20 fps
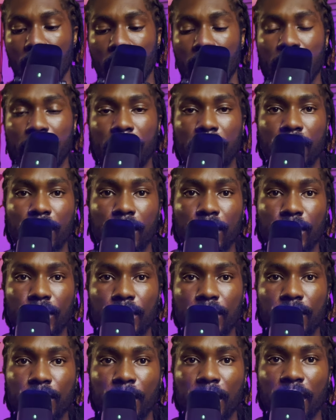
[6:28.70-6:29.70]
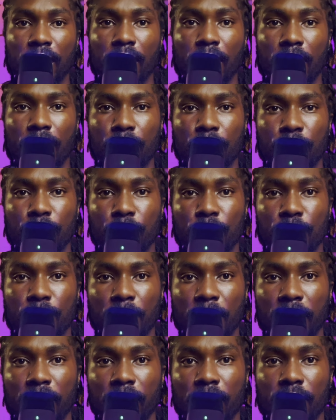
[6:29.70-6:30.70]
I can increase my gain or reduce
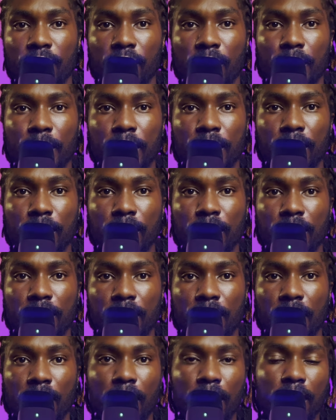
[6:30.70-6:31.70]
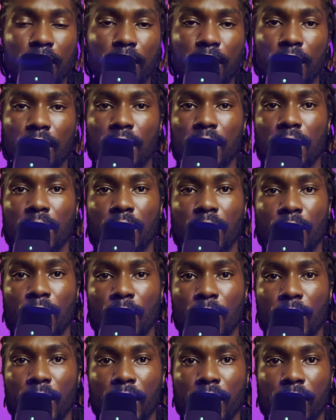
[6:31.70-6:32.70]
my gain from this other side,
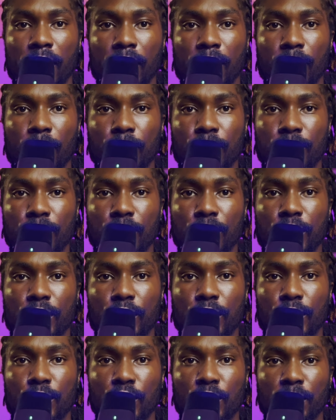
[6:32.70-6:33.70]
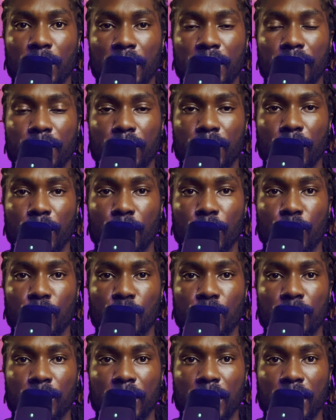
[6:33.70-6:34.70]
or I can also reduce my
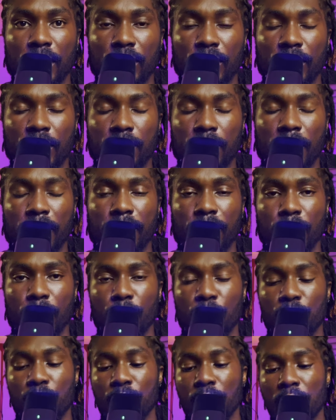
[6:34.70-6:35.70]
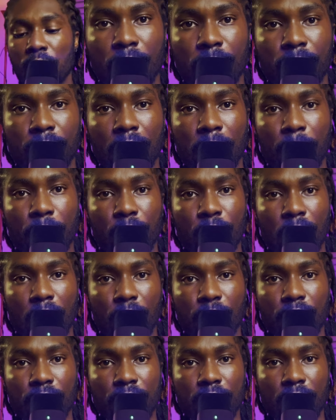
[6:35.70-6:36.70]
volume and increase my volume. Let me know
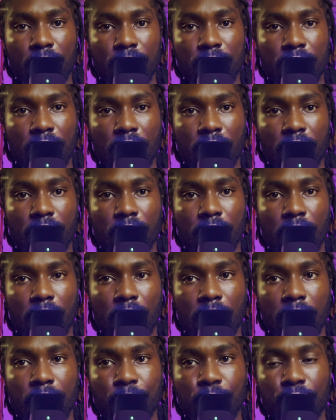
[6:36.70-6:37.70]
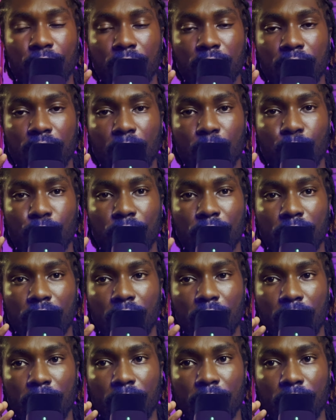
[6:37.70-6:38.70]
how this sounds like. I noticed that with
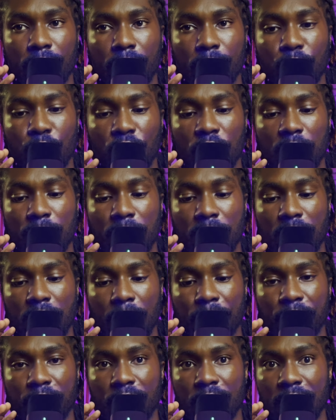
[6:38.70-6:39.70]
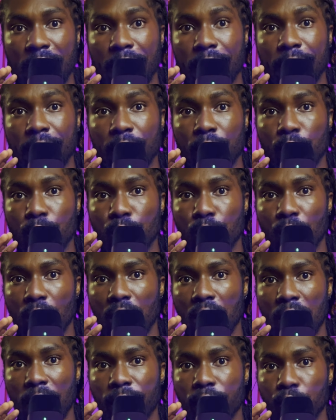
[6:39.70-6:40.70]
this USB Type-C, I do not
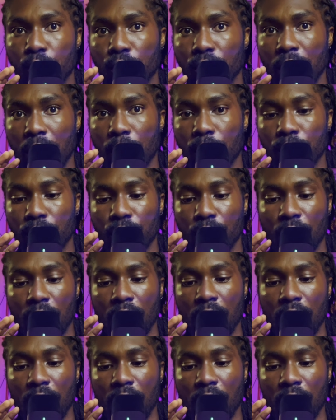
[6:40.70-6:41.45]
have to shout.